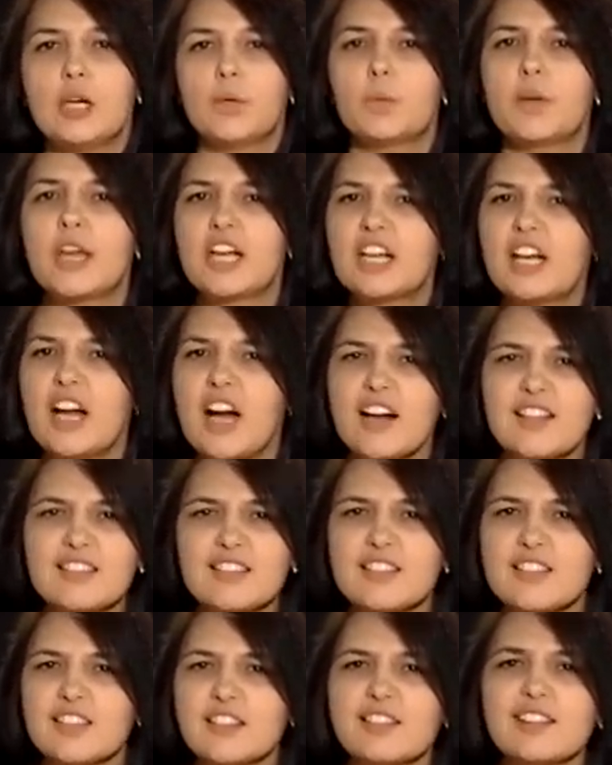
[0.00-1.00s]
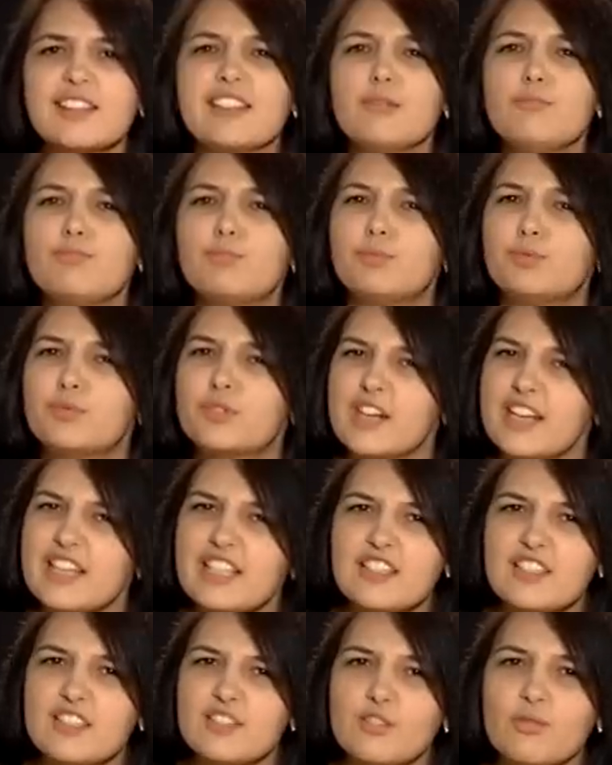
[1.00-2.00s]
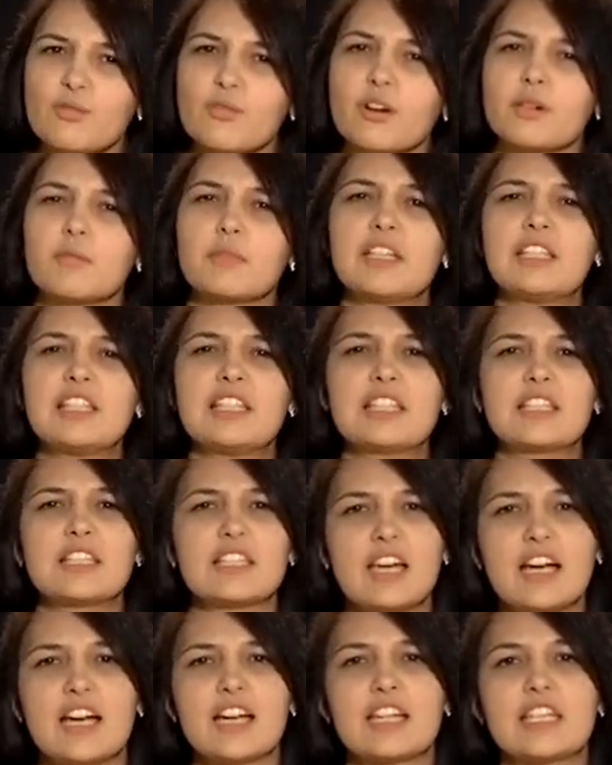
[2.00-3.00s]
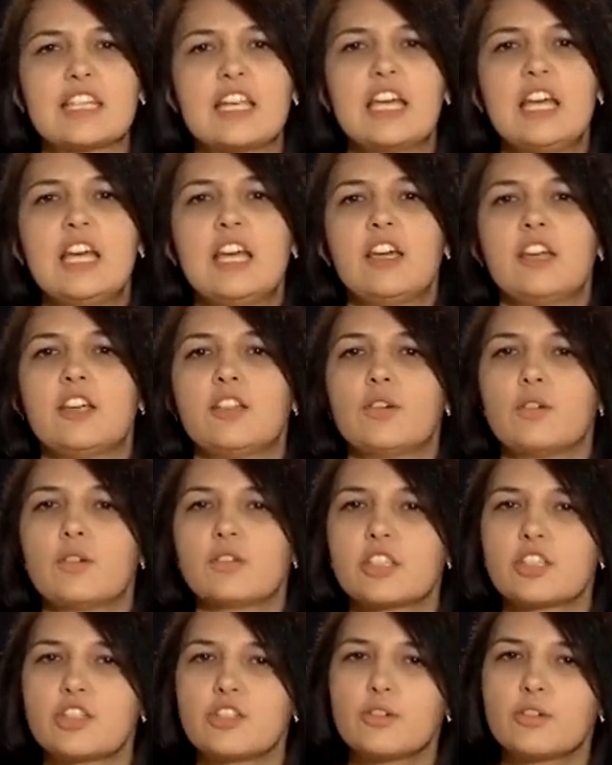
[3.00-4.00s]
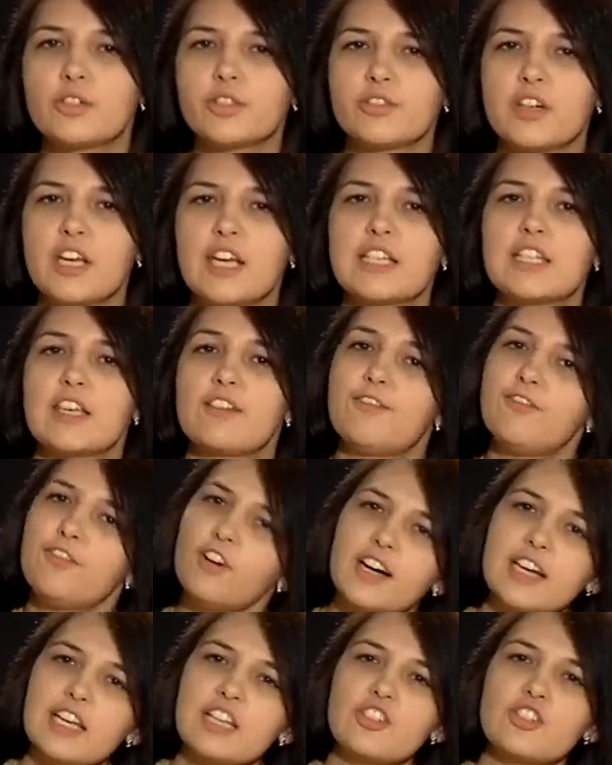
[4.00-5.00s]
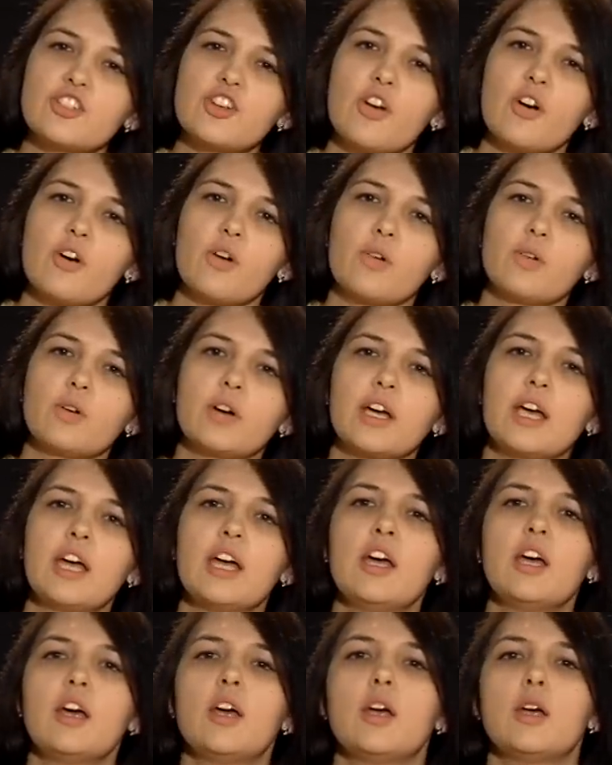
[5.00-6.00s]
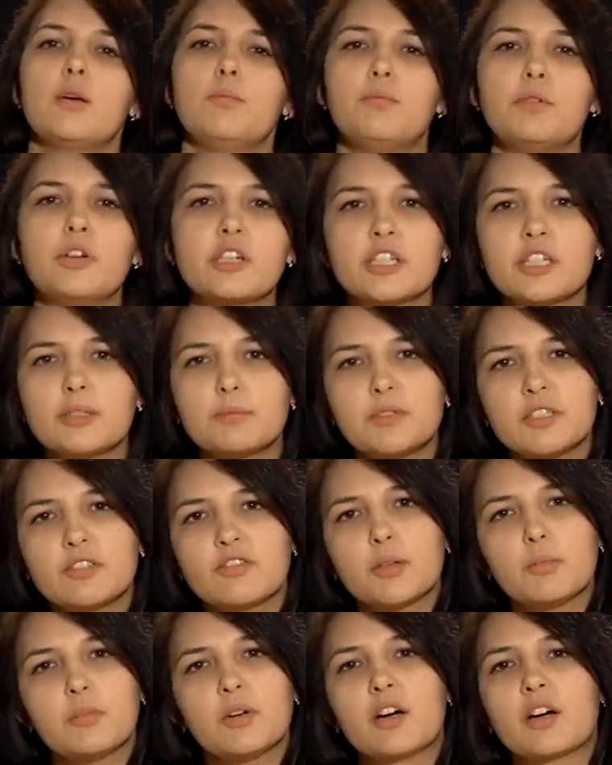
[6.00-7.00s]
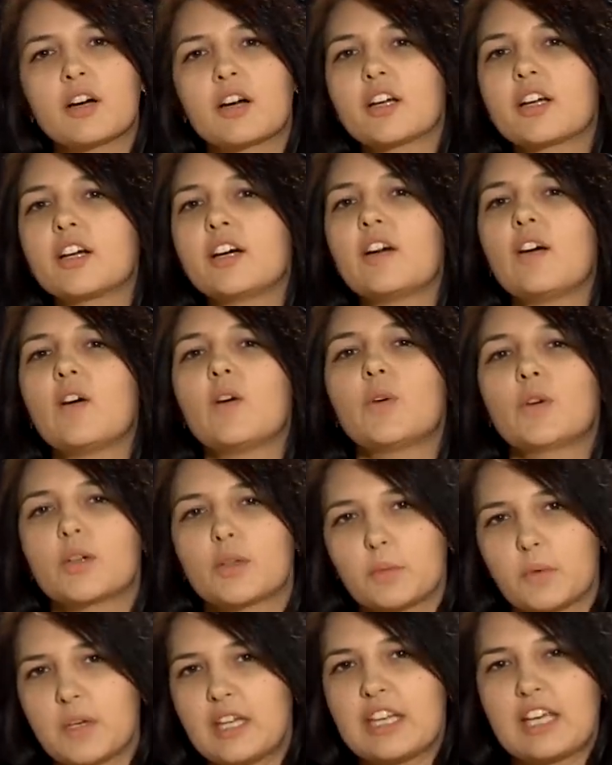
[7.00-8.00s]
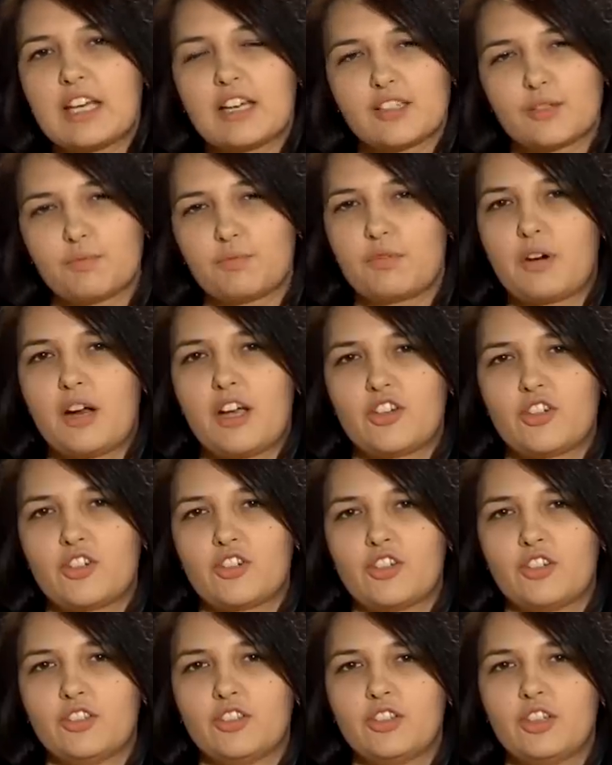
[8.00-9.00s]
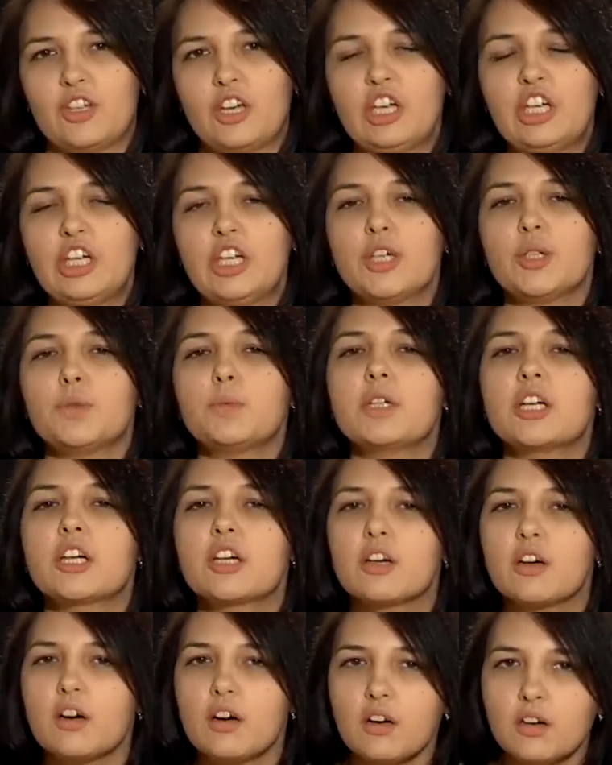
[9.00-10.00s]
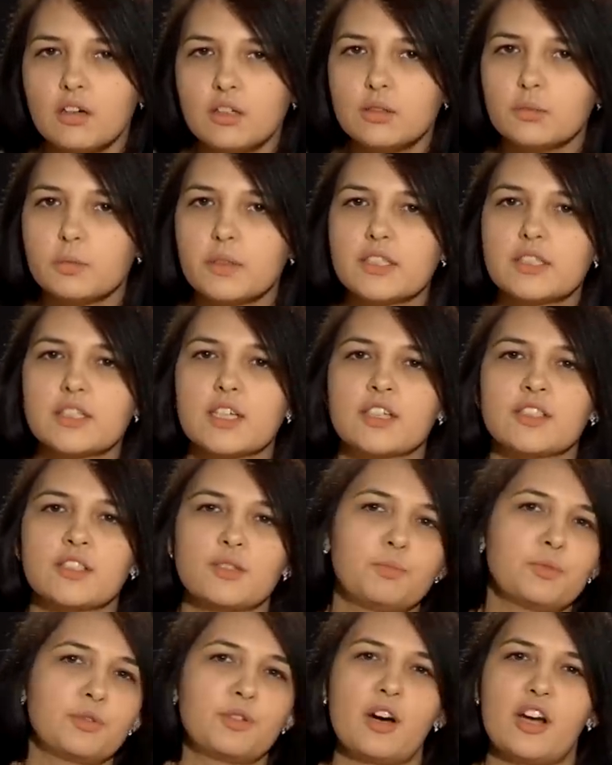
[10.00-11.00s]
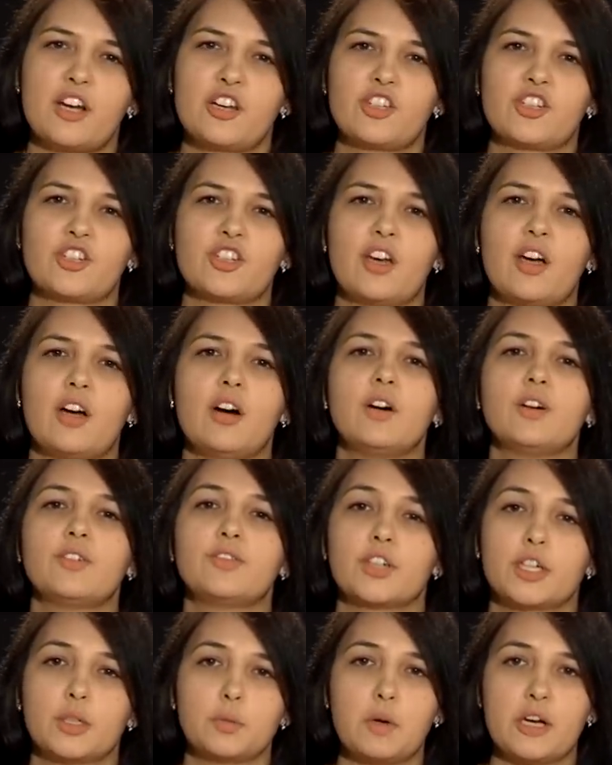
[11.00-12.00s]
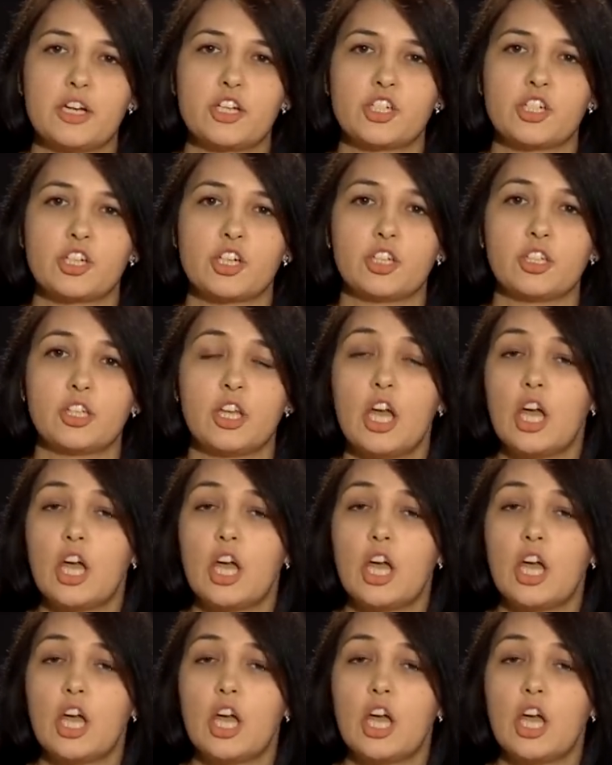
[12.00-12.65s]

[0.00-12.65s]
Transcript: We are constantly brainstorm inside in order to create a funny joke, a barbed remark, or a witty expression. We are always under pressure of a question.